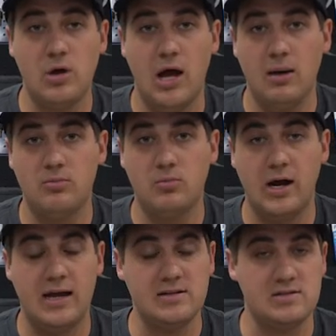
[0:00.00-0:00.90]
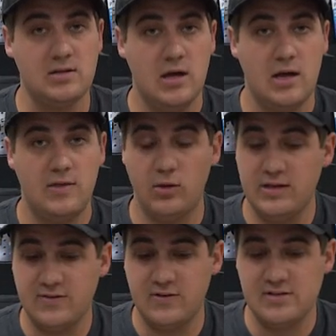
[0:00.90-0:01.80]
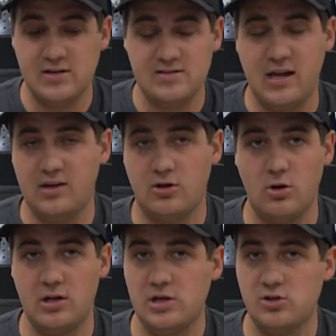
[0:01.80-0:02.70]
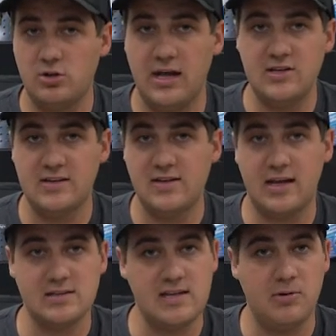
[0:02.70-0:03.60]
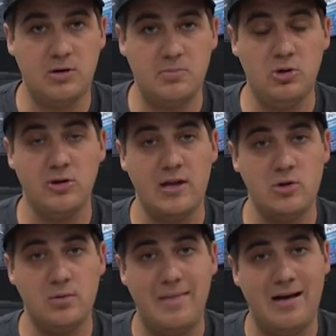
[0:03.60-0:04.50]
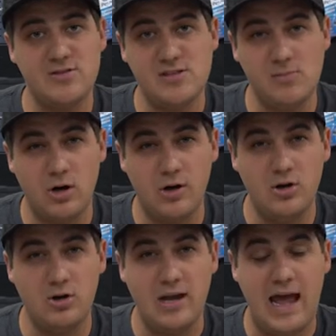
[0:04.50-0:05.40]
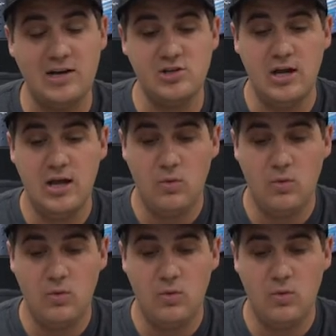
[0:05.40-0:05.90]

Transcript: Um, whereas the only difference here is that a Dakota digital gauge has like a separate computer that you would mount somewhere under your dash.